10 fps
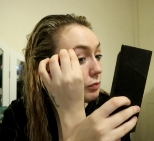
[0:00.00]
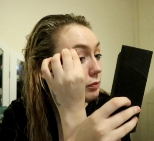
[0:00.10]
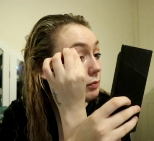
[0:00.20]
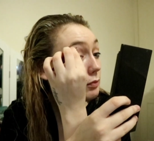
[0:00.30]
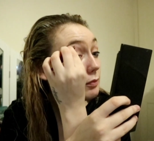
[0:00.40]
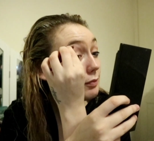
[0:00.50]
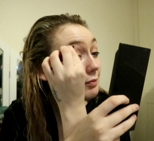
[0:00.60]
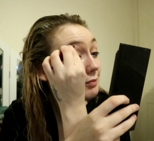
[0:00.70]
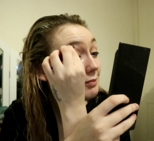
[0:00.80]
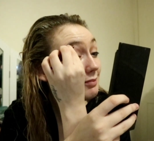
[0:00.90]

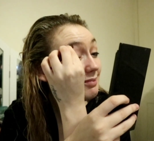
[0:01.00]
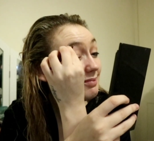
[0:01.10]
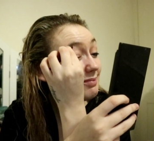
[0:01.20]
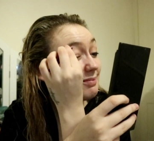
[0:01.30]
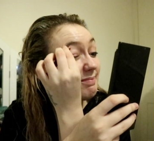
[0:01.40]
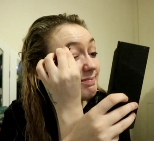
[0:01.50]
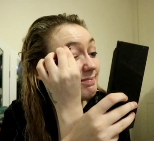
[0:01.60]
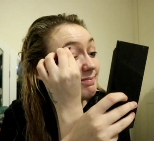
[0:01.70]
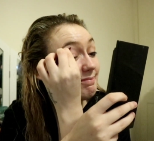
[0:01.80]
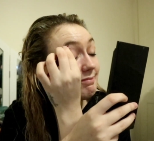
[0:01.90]

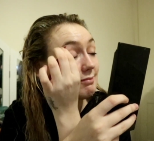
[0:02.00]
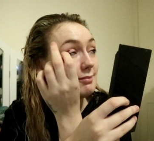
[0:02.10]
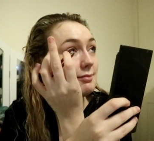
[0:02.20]
Nothing is said.